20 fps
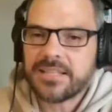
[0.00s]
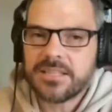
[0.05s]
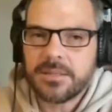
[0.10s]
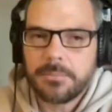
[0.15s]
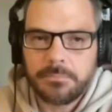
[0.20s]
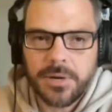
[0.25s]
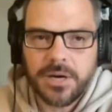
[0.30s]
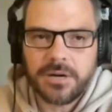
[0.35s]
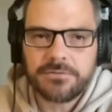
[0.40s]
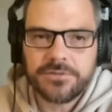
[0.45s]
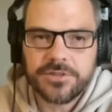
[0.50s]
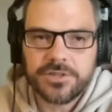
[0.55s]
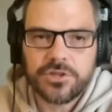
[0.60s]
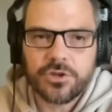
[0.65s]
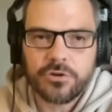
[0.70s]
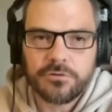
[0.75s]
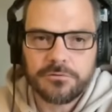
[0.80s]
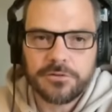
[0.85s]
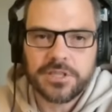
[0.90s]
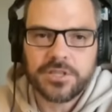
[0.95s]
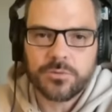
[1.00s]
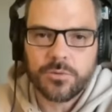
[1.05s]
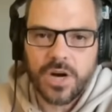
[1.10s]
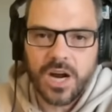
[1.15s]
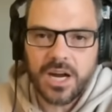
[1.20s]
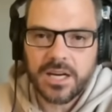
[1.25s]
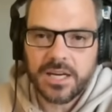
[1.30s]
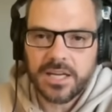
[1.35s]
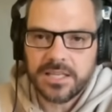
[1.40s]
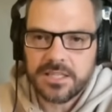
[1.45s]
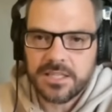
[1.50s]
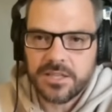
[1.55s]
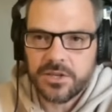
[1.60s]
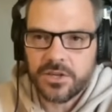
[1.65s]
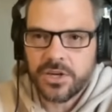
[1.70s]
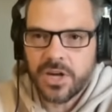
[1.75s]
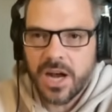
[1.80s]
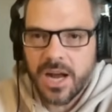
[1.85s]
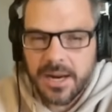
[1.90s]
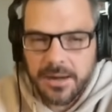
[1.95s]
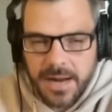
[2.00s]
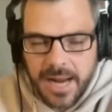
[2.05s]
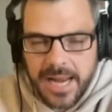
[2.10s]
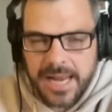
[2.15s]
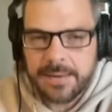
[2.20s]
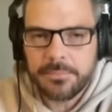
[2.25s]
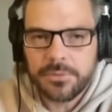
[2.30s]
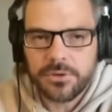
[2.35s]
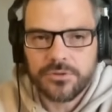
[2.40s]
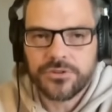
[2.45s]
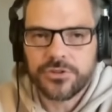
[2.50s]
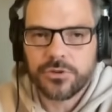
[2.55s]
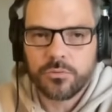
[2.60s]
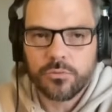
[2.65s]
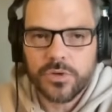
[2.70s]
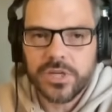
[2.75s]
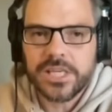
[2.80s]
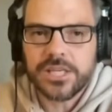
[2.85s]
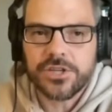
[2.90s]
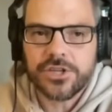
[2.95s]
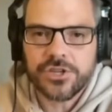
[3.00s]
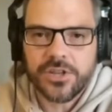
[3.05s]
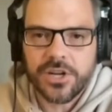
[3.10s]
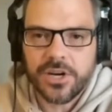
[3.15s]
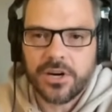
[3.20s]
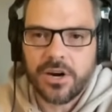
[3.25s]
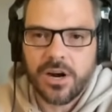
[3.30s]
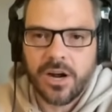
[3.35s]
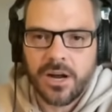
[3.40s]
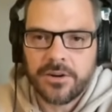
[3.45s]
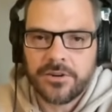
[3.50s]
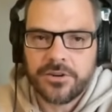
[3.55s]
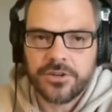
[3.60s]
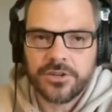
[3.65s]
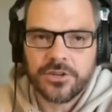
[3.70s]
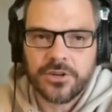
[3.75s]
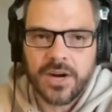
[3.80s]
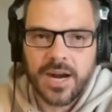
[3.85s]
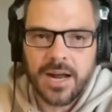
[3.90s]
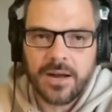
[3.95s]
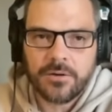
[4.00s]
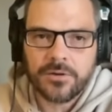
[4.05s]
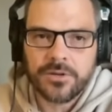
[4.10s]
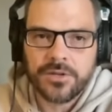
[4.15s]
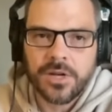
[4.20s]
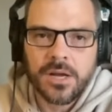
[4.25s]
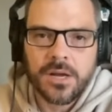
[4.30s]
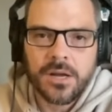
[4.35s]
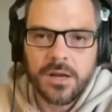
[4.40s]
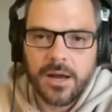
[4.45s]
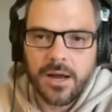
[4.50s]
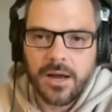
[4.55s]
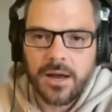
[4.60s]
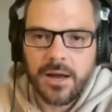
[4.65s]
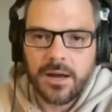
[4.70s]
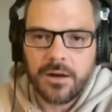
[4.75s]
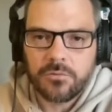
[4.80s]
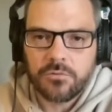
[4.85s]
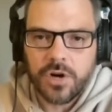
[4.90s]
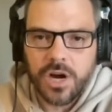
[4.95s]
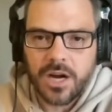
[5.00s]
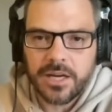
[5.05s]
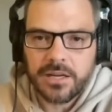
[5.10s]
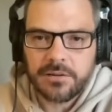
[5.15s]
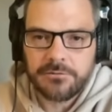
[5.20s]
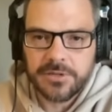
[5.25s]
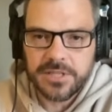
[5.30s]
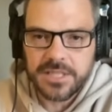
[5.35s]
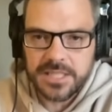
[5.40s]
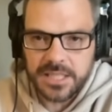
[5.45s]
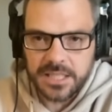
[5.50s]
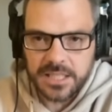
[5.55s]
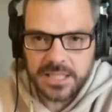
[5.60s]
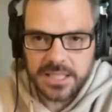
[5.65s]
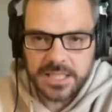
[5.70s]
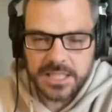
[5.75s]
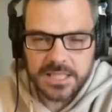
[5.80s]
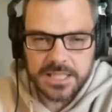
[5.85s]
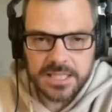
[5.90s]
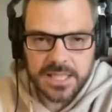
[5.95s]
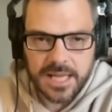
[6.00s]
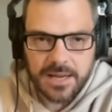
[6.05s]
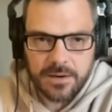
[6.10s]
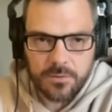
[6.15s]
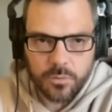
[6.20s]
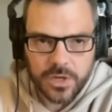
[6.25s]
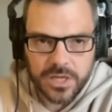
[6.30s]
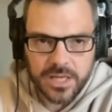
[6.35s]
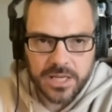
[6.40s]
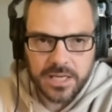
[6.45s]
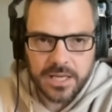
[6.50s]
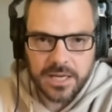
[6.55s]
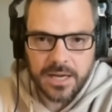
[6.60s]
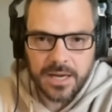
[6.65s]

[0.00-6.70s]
above surface rockets. They're not able to reach their underground rocket facilities that we